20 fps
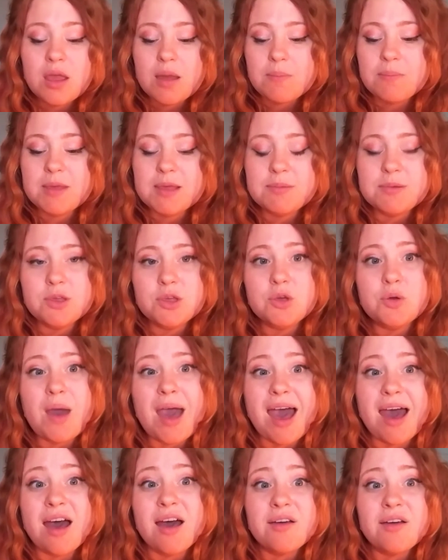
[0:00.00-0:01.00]
Maybe you
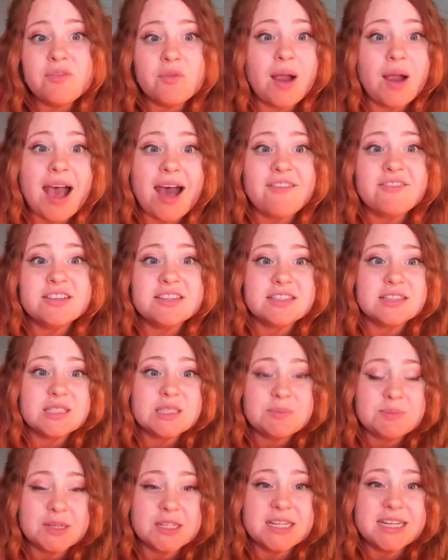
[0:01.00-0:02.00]
have or haven't
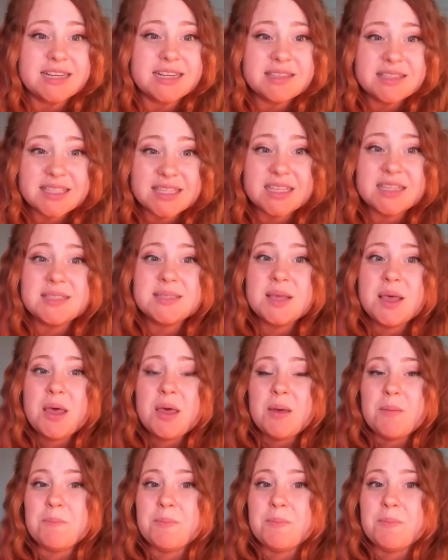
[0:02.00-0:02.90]
experienced this,